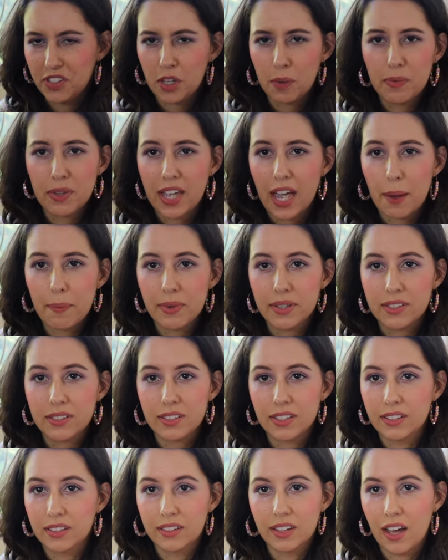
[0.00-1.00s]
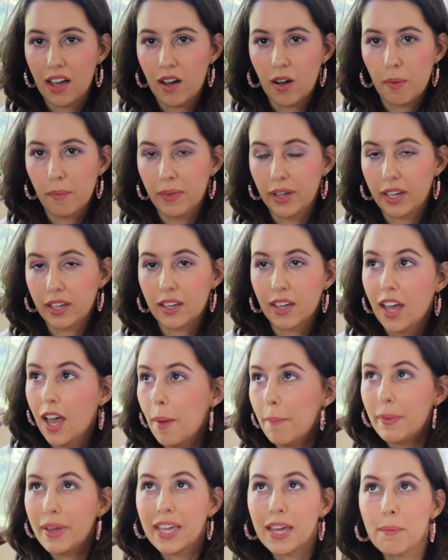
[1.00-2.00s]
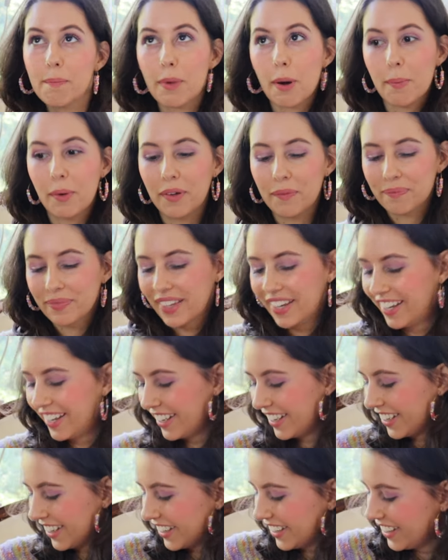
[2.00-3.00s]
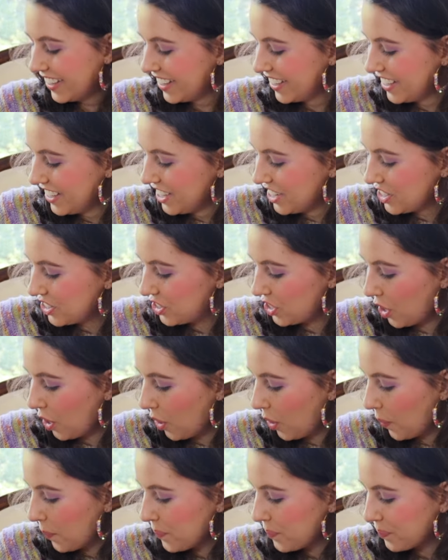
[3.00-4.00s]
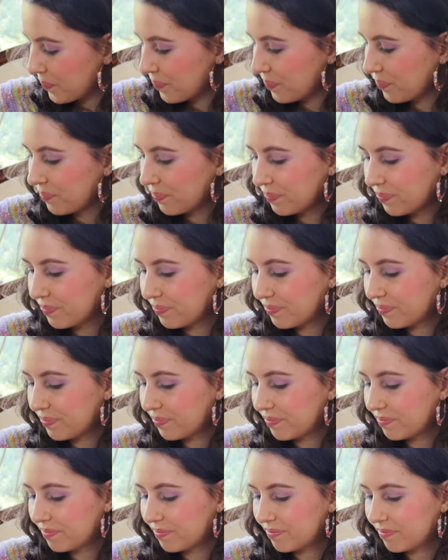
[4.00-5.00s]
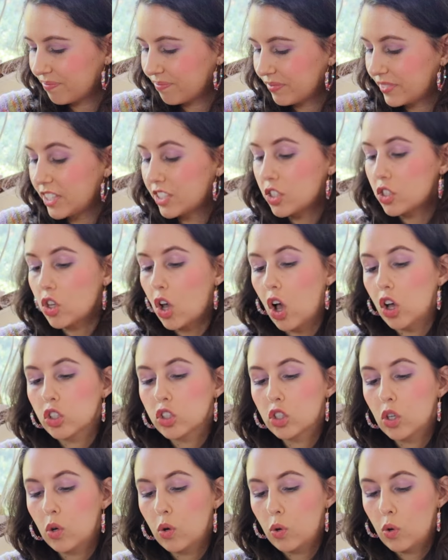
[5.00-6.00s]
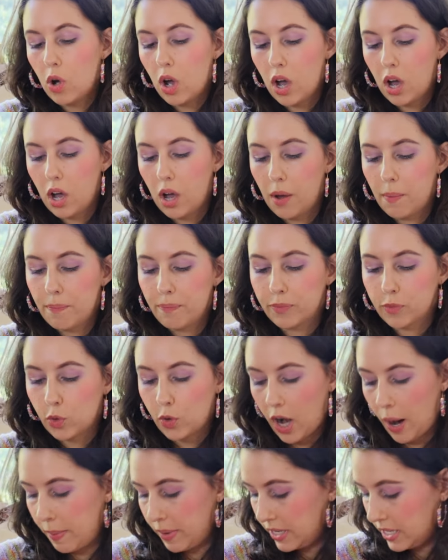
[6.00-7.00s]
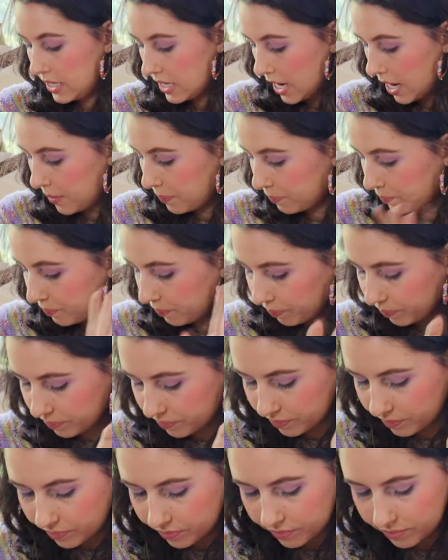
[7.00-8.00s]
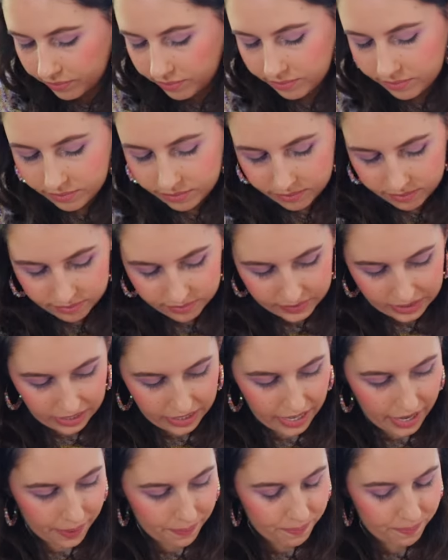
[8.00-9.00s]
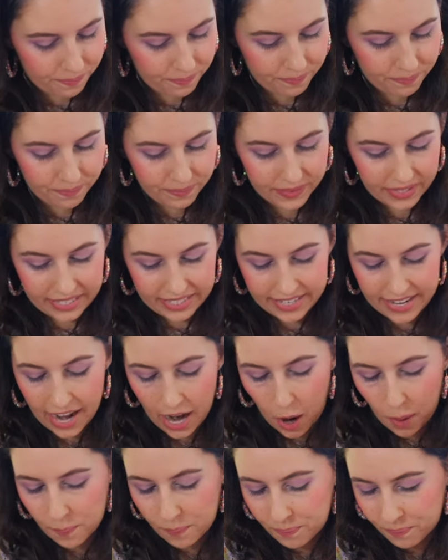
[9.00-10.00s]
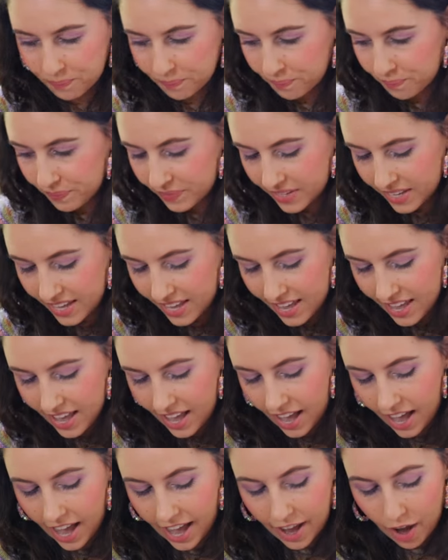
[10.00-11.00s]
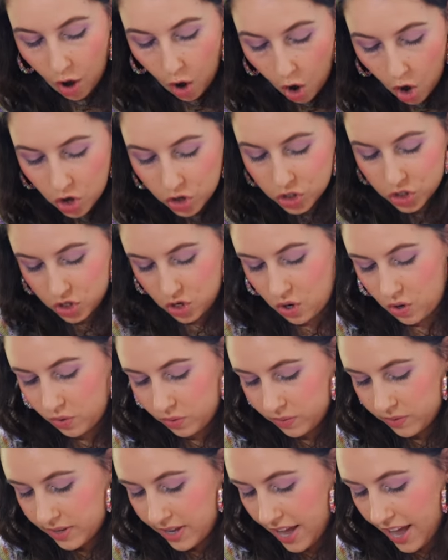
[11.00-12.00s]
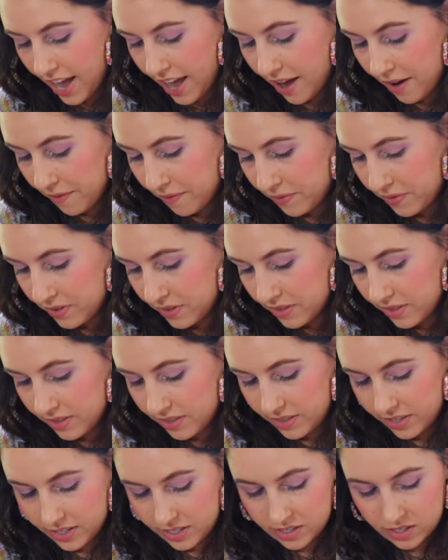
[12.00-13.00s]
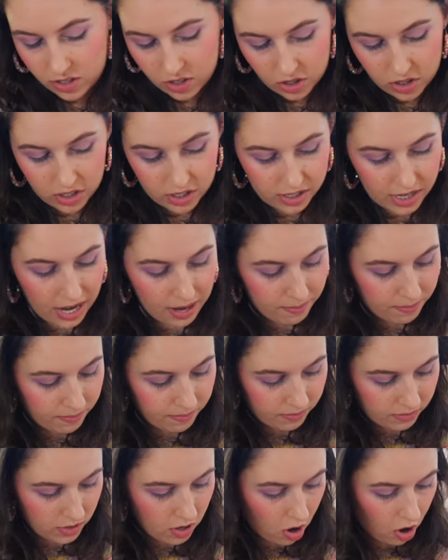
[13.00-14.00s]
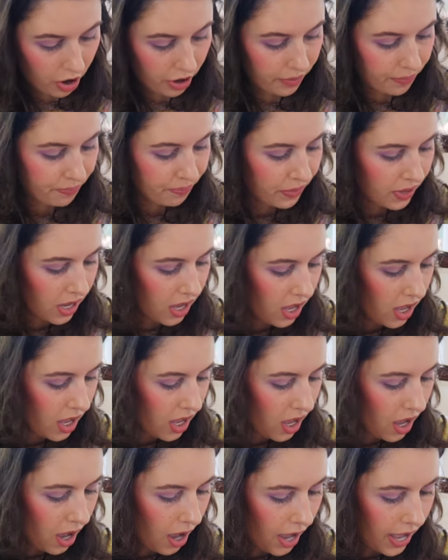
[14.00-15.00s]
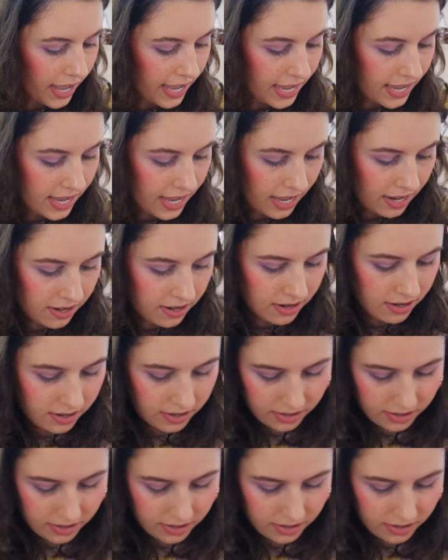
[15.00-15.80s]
something happened and now I'm like pink and purple. So this is also Krabby DK. Okay, now I also have the same yarn in